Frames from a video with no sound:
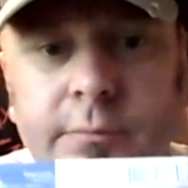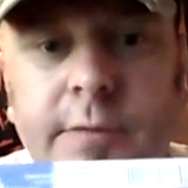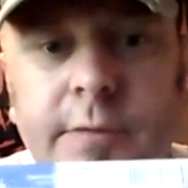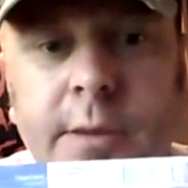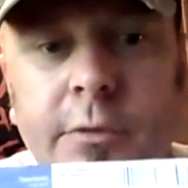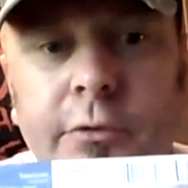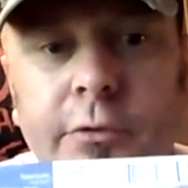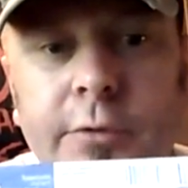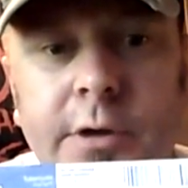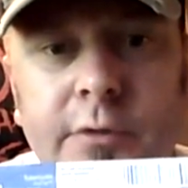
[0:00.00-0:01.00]
take it with a
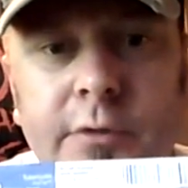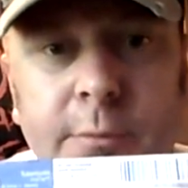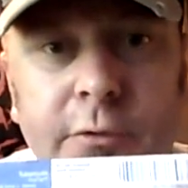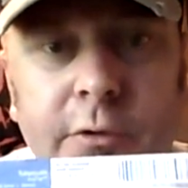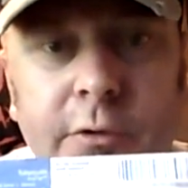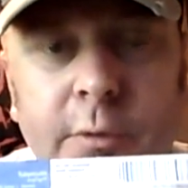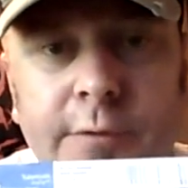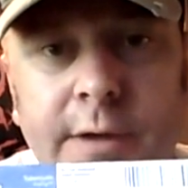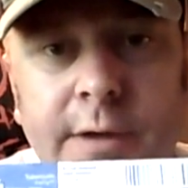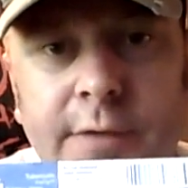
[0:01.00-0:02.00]
syringe. I'm using a
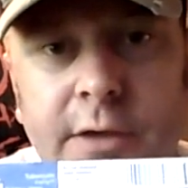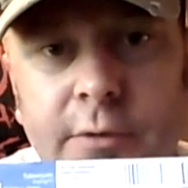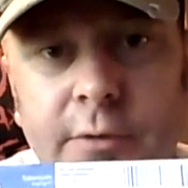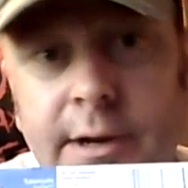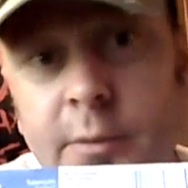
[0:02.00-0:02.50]
25 gauge right now,